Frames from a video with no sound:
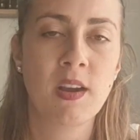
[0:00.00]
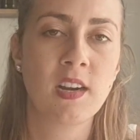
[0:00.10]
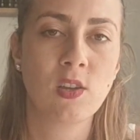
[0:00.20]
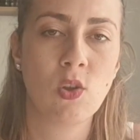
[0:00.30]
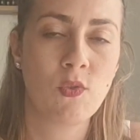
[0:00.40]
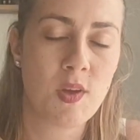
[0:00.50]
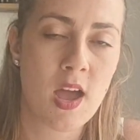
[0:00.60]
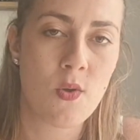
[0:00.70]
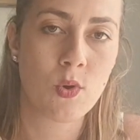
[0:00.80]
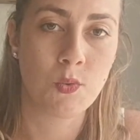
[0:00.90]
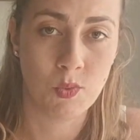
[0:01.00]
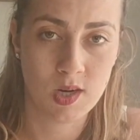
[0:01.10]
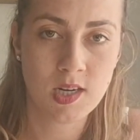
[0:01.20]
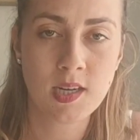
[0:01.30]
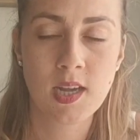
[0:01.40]
part of our
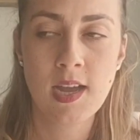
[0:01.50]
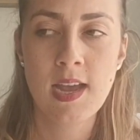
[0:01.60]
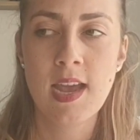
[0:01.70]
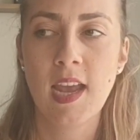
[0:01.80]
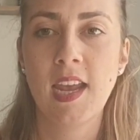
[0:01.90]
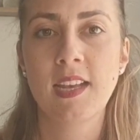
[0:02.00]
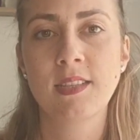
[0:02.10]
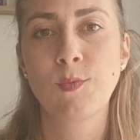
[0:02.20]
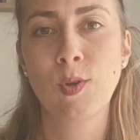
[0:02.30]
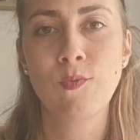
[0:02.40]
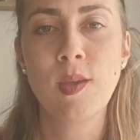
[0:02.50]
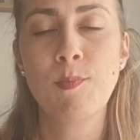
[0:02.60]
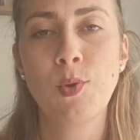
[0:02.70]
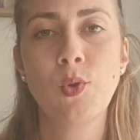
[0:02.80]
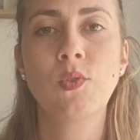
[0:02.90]
work, is when
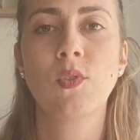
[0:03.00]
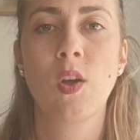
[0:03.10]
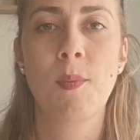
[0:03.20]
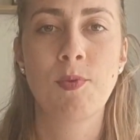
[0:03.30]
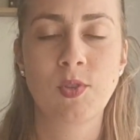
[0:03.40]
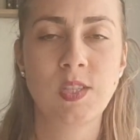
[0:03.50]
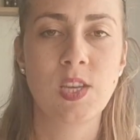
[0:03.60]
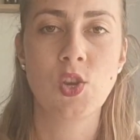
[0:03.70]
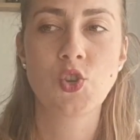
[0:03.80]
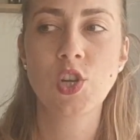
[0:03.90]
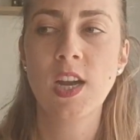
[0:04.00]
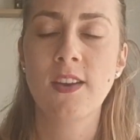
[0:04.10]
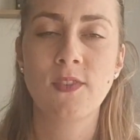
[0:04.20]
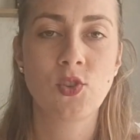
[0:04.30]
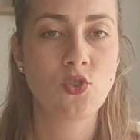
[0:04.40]
we put a procedure
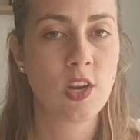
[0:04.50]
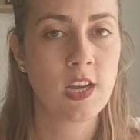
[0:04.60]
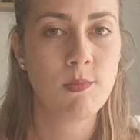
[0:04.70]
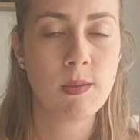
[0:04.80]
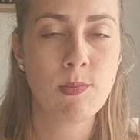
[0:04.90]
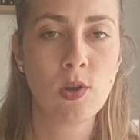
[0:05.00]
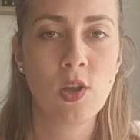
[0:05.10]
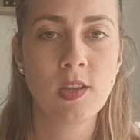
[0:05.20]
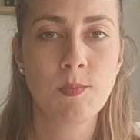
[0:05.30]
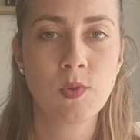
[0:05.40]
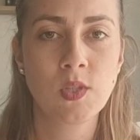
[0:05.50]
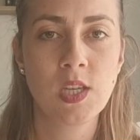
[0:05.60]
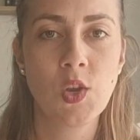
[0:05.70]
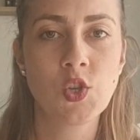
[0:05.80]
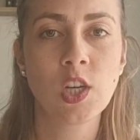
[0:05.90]
and we train people on the
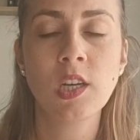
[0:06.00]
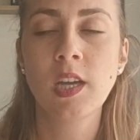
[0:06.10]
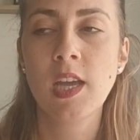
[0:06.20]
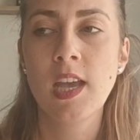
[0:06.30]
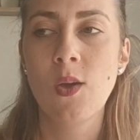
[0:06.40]
procedure,